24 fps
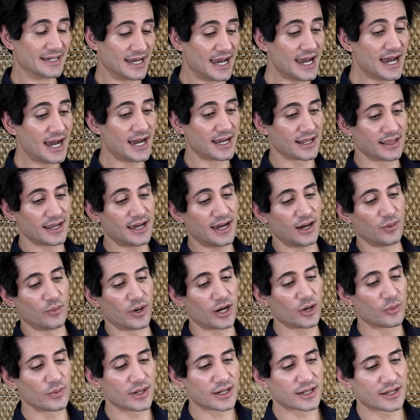Yeah. Why
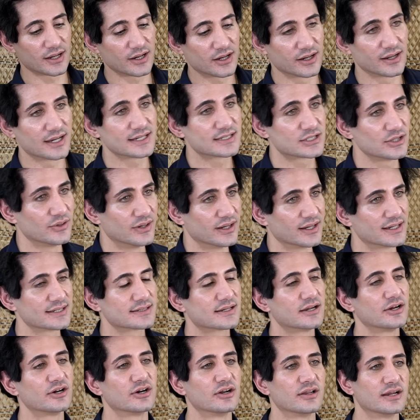don't we clear it? Let's do it. Let's
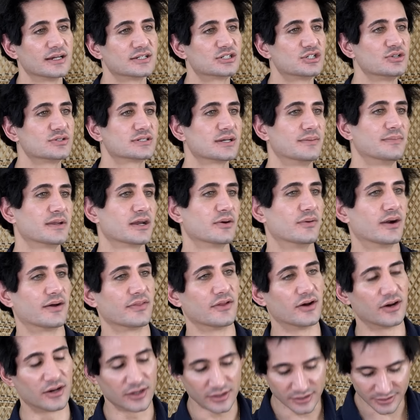clear it. Let's do something around
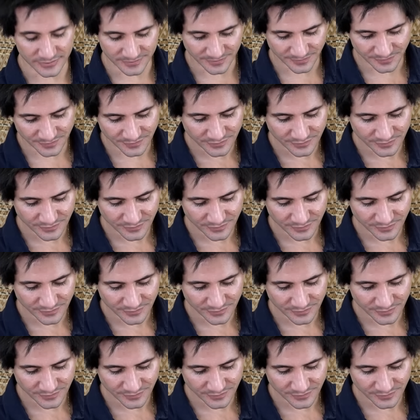the heart. All